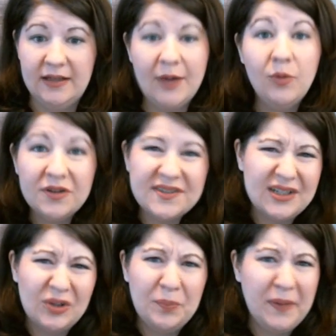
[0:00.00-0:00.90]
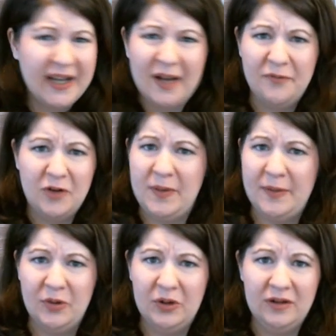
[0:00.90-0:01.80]
I will still pick up Free
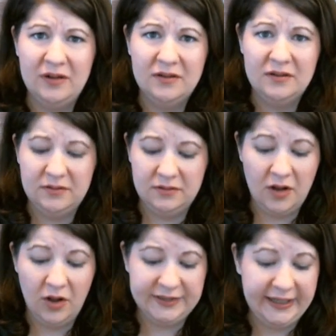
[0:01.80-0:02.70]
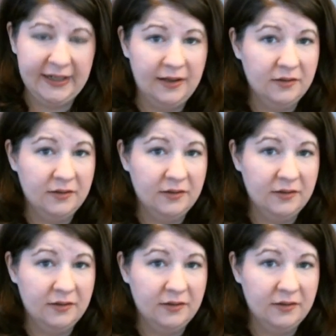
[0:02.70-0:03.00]
People all day